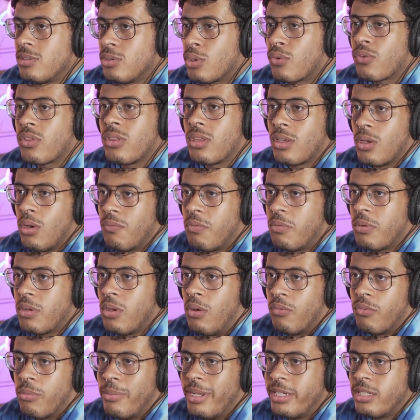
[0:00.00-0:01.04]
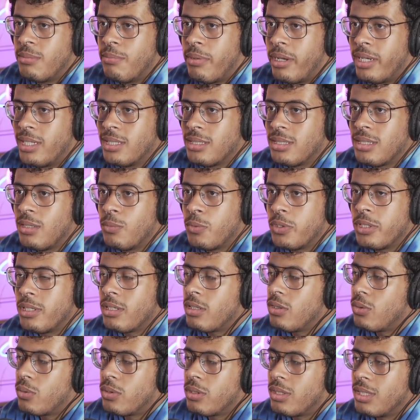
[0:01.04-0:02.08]
sort of the conf- confirmation bias. They will mm.
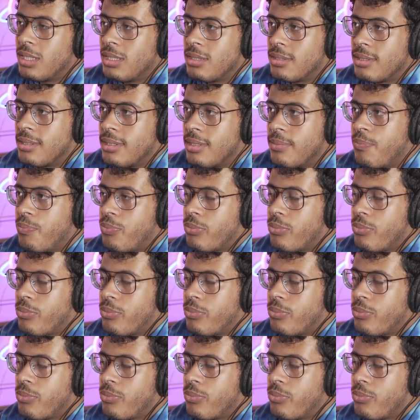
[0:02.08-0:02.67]
ignore things that